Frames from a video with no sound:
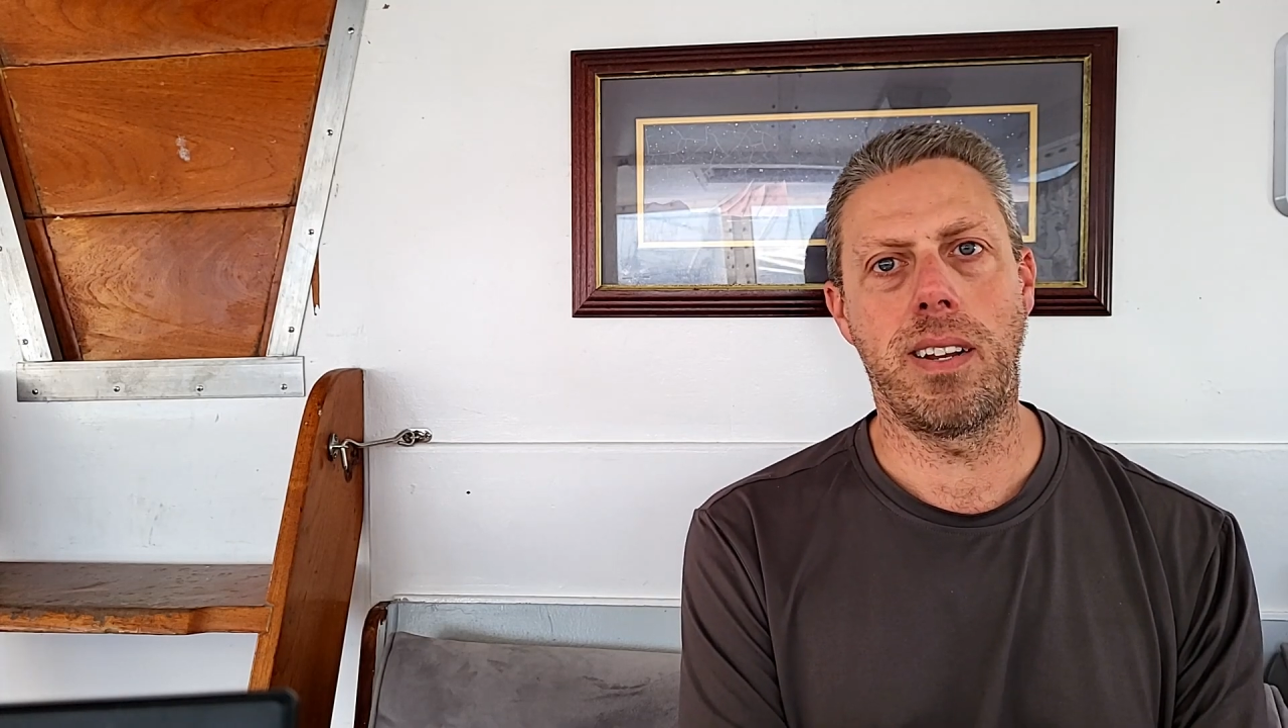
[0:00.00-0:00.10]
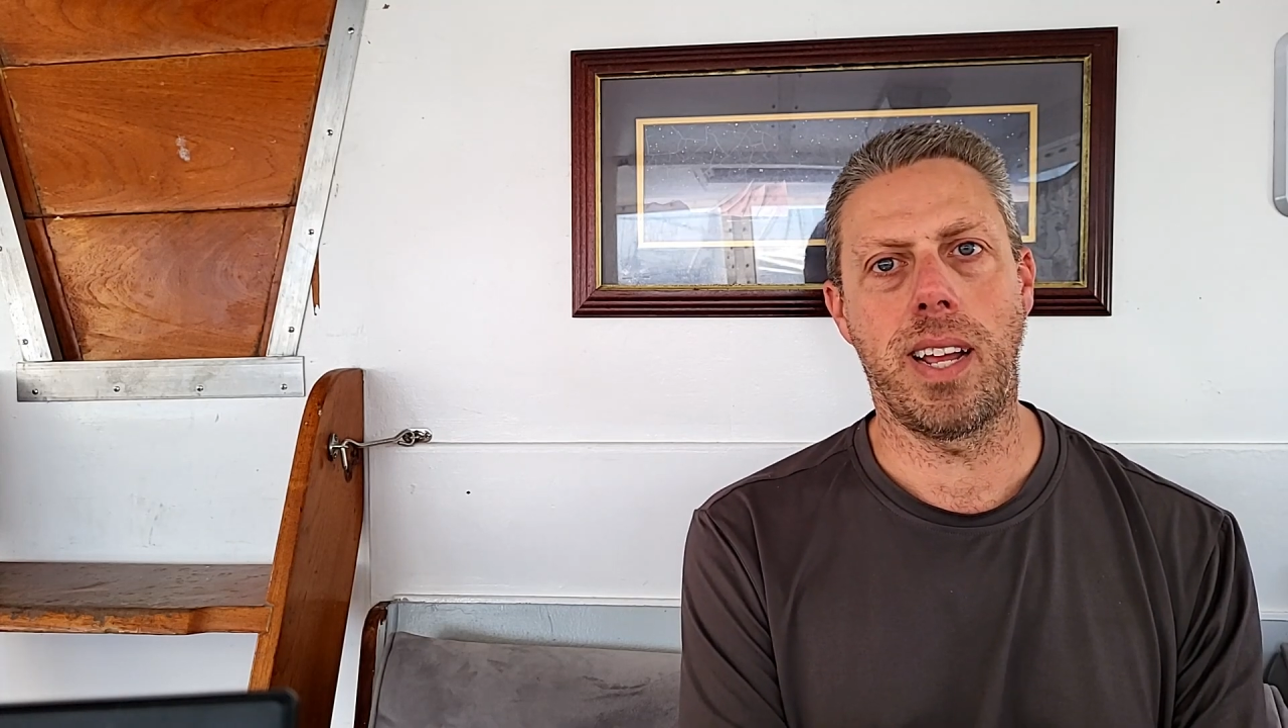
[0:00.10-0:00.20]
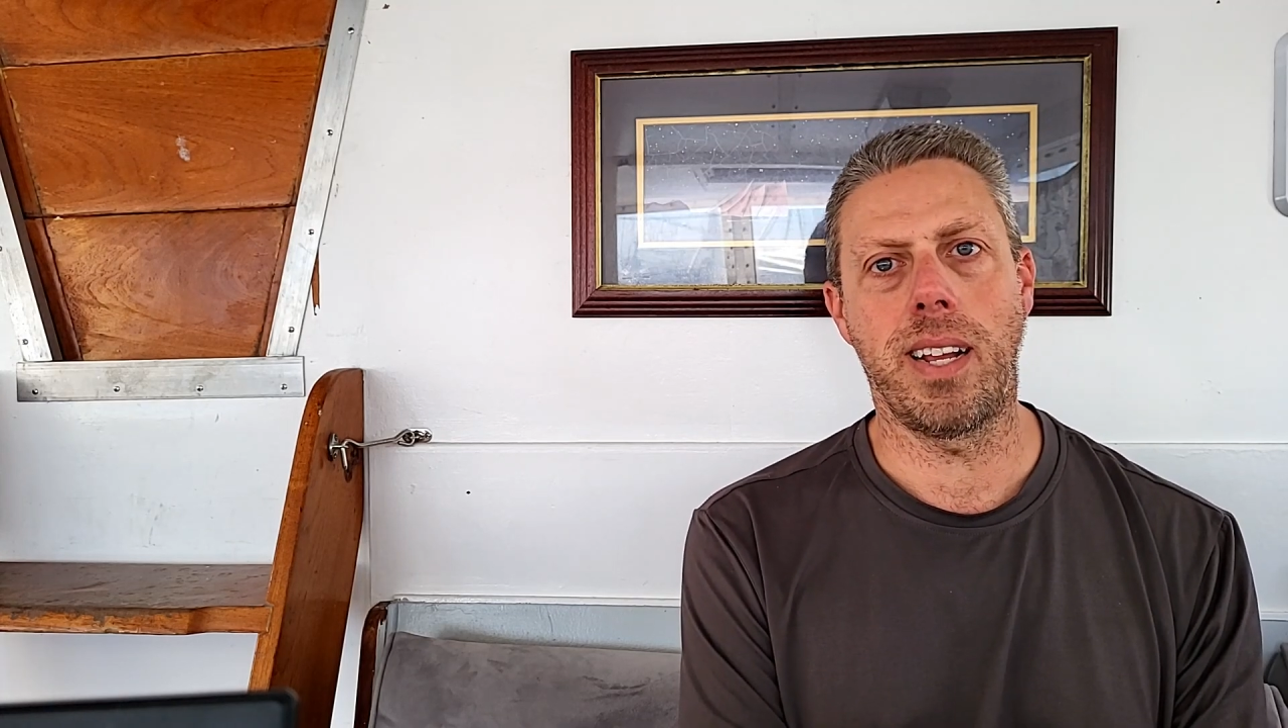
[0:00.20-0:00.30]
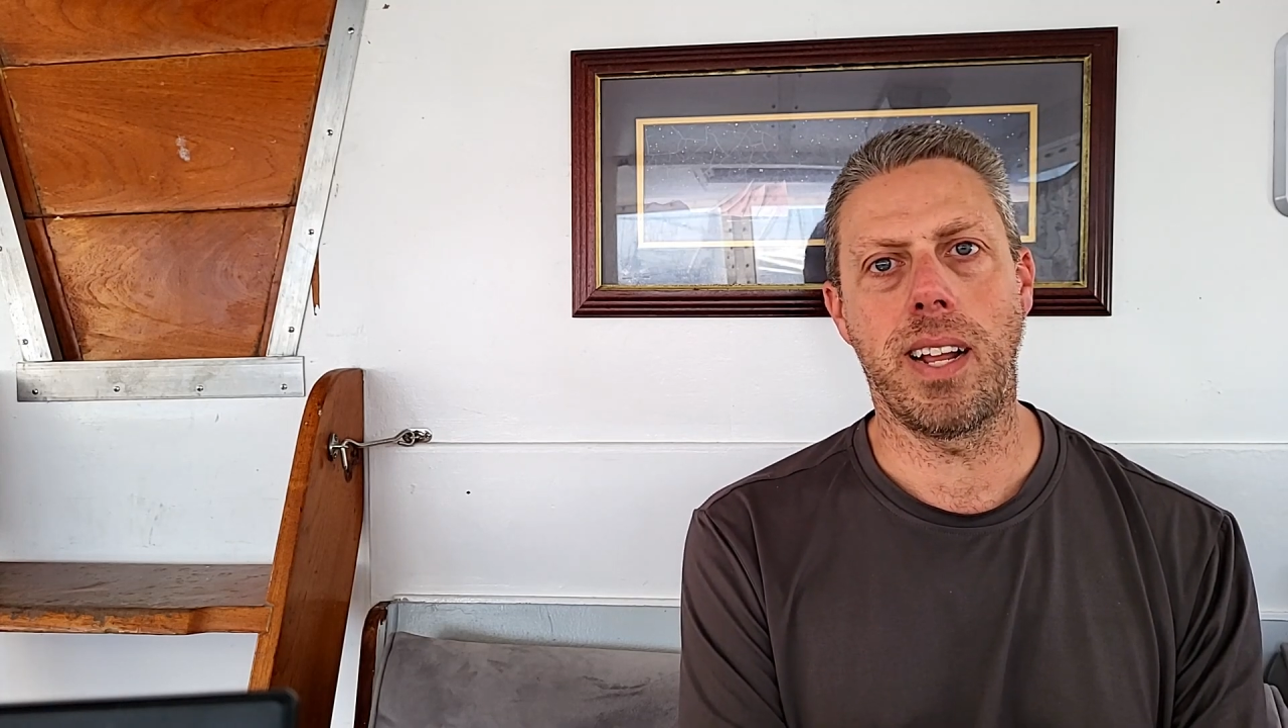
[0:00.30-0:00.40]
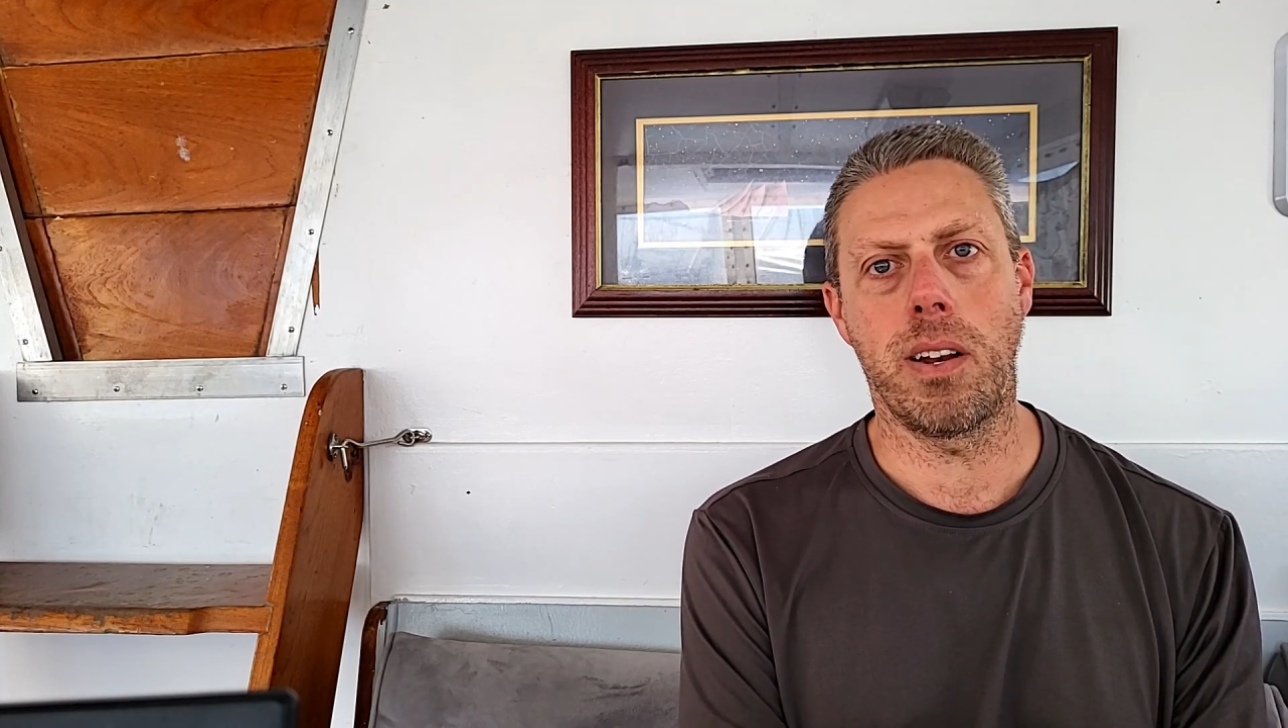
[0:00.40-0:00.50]
to
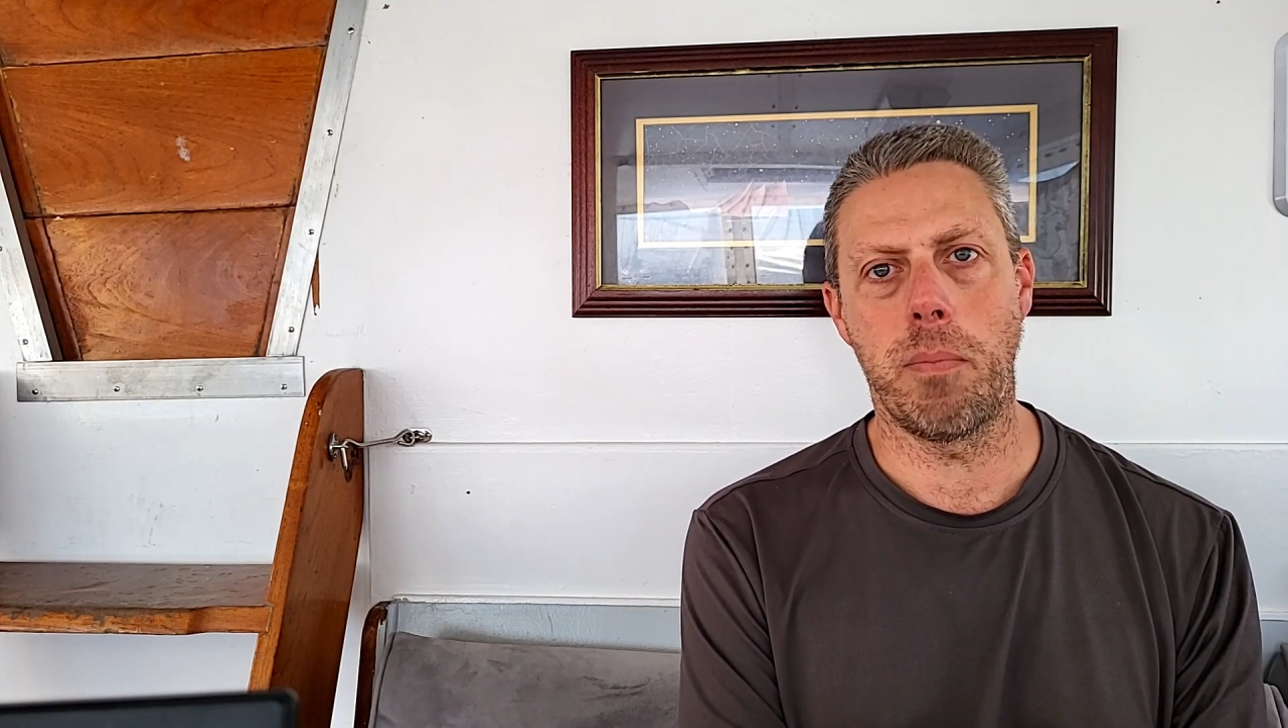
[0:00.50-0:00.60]
take it down to